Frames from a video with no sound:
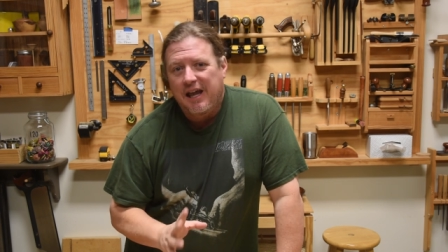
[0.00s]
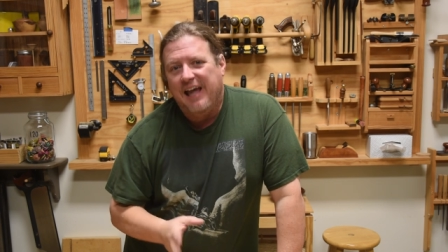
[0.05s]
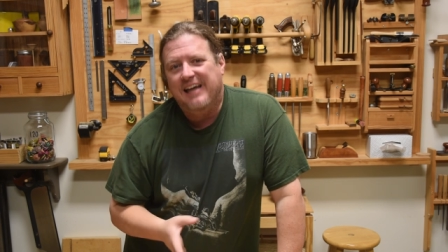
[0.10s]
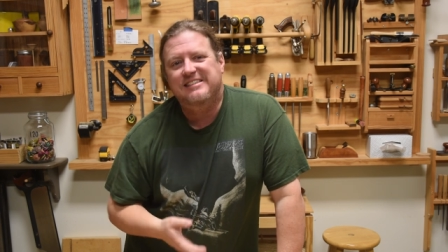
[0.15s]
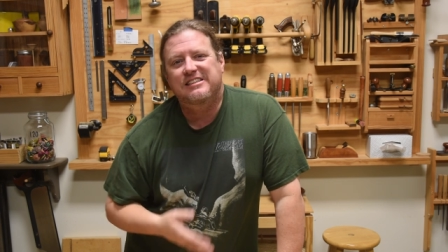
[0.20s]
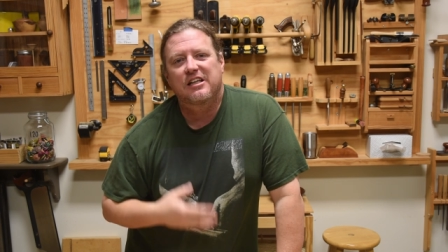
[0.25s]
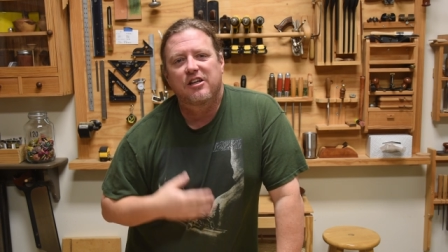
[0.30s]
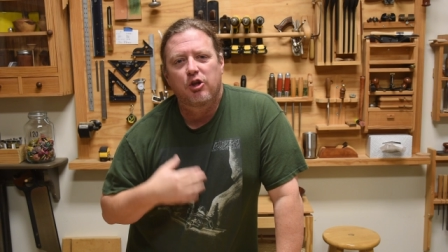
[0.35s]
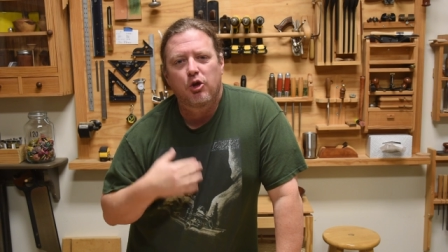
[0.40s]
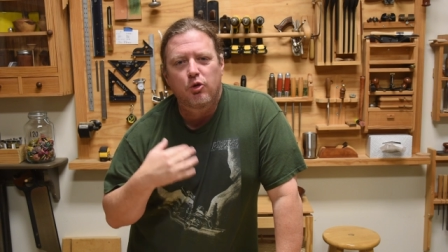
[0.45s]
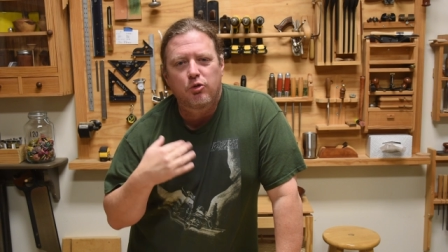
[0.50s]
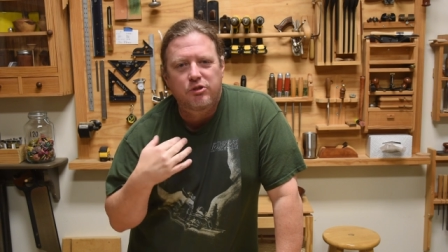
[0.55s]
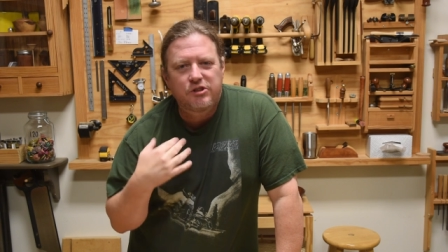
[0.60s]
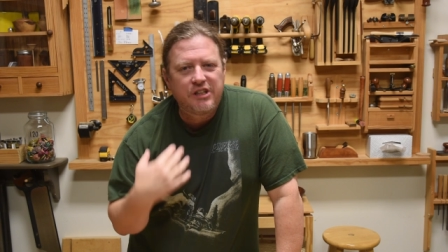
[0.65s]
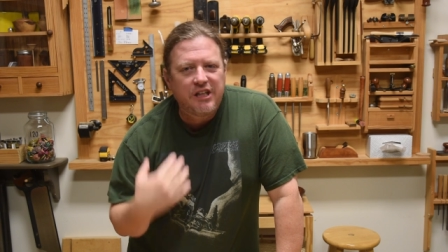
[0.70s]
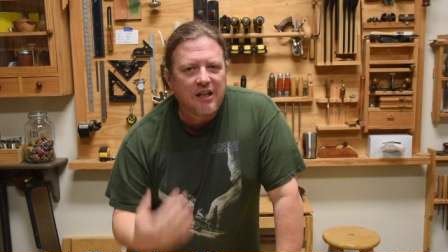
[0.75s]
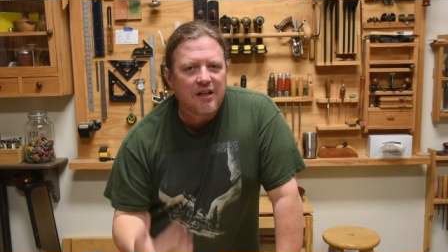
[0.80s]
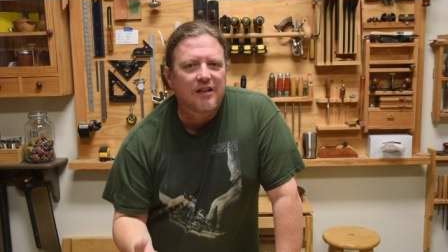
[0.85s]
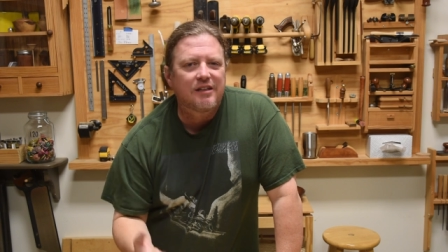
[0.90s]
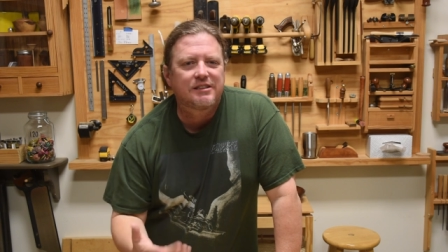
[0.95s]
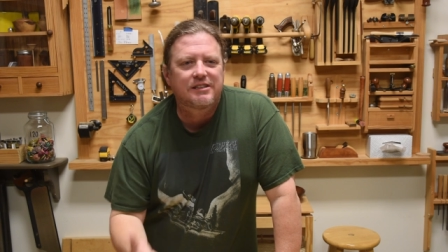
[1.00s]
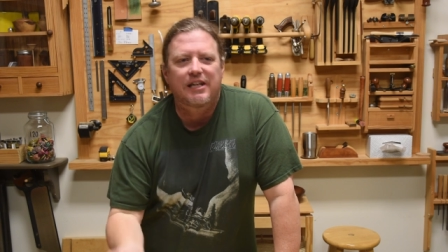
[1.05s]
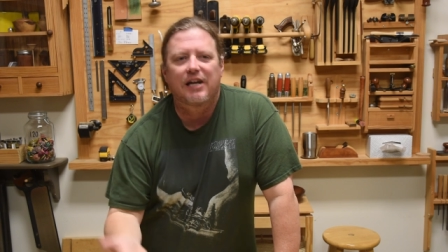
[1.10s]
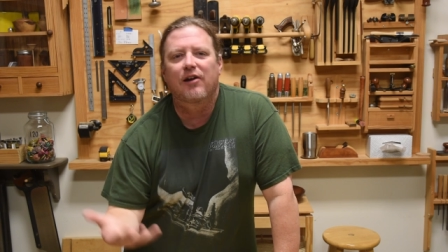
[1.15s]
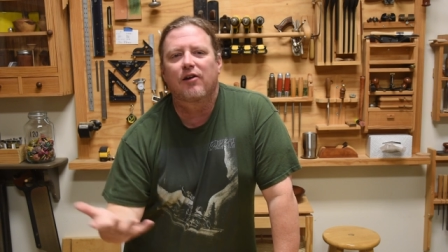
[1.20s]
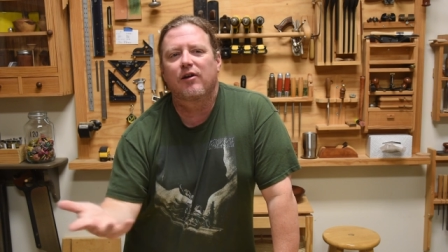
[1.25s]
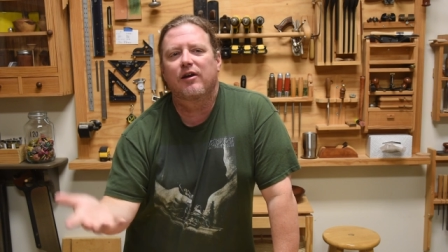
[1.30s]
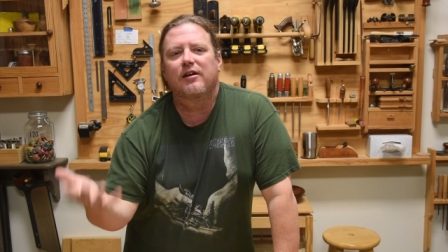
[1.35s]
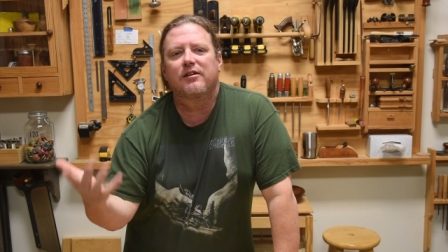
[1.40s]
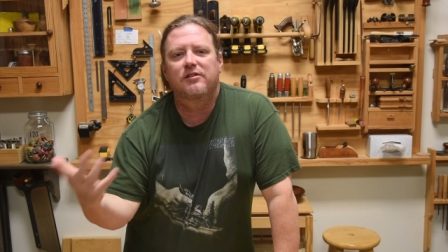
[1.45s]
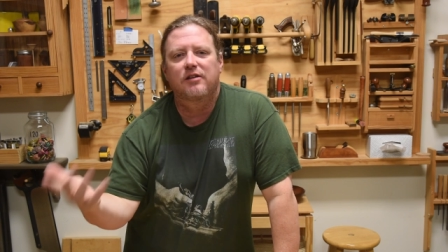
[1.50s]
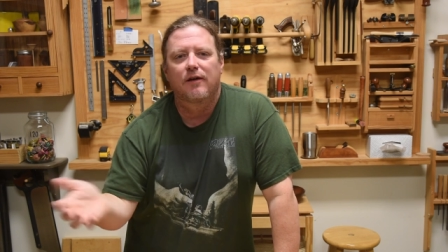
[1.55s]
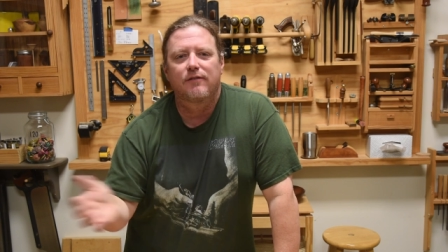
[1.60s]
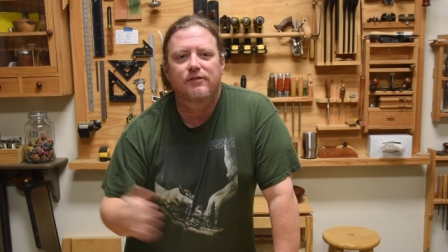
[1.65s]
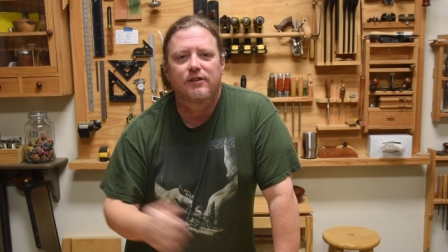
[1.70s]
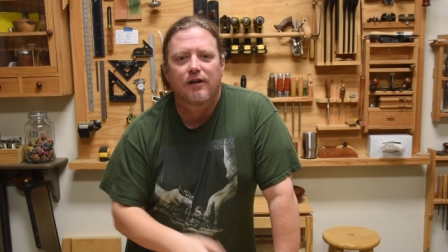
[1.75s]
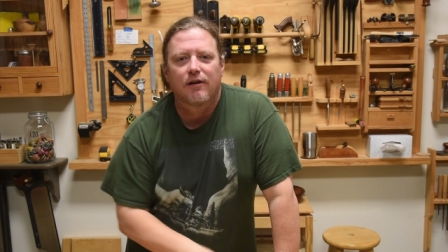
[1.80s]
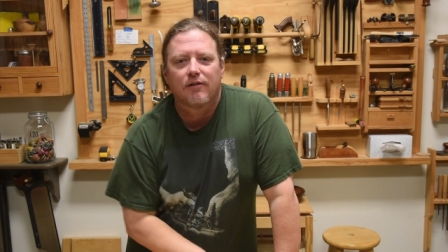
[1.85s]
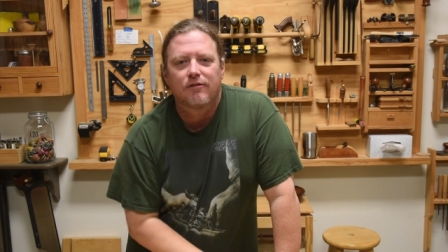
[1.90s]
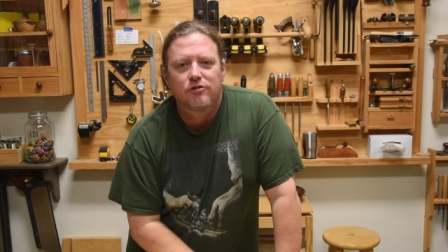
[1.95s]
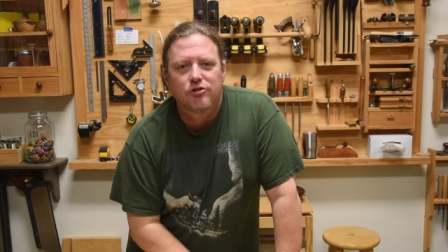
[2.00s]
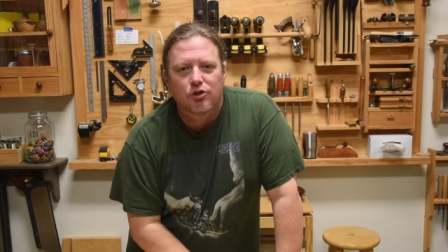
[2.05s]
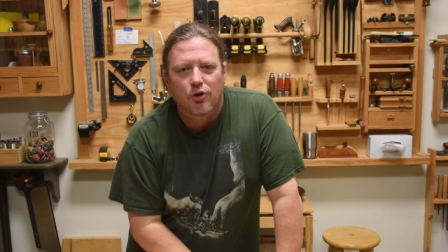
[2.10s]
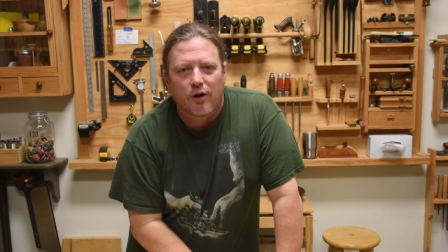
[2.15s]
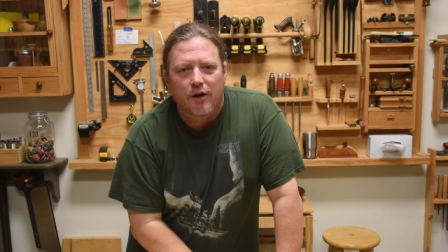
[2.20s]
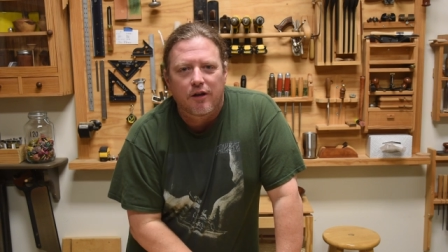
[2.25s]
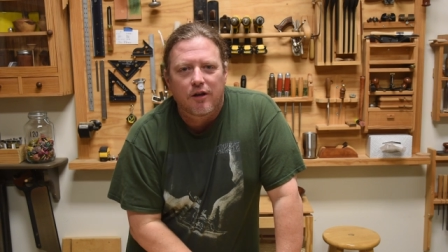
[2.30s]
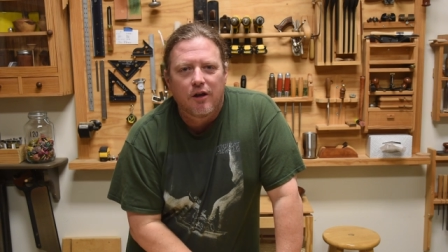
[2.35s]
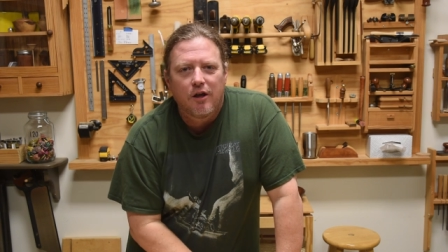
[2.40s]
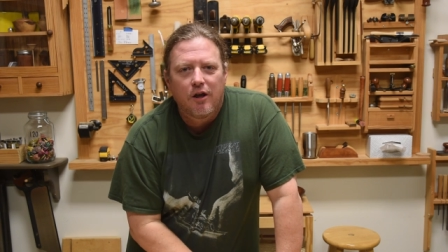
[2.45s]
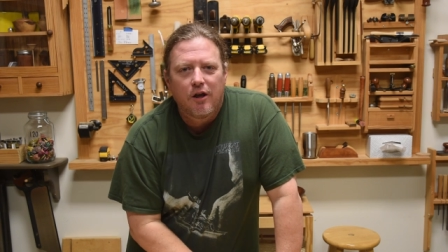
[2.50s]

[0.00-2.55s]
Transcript: as a utilitarian dovetail joint.